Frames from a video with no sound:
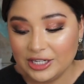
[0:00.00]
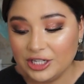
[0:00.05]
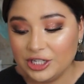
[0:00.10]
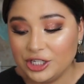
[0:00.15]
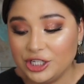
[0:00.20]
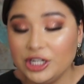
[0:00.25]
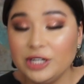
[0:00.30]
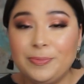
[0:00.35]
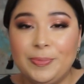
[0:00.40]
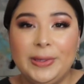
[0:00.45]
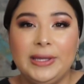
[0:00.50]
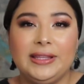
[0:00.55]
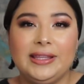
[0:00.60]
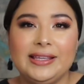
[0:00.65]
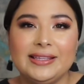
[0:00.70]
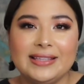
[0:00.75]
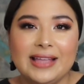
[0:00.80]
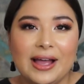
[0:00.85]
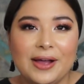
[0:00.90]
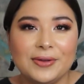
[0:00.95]
she picked
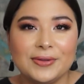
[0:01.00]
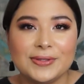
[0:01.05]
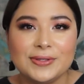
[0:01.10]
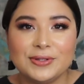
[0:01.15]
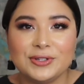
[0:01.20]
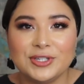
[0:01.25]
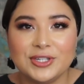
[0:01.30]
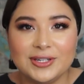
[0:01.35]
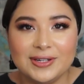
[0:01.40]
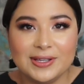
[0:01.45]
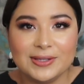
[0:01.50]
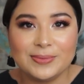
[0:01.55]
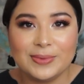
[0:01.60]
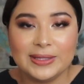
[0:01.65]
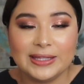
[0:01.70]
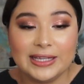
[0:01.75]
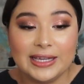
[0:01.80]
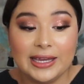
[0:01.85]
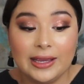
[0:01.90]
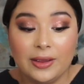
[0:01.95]
these out, so she knows
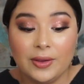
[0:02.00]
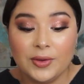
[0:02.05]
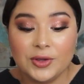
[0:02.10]
what they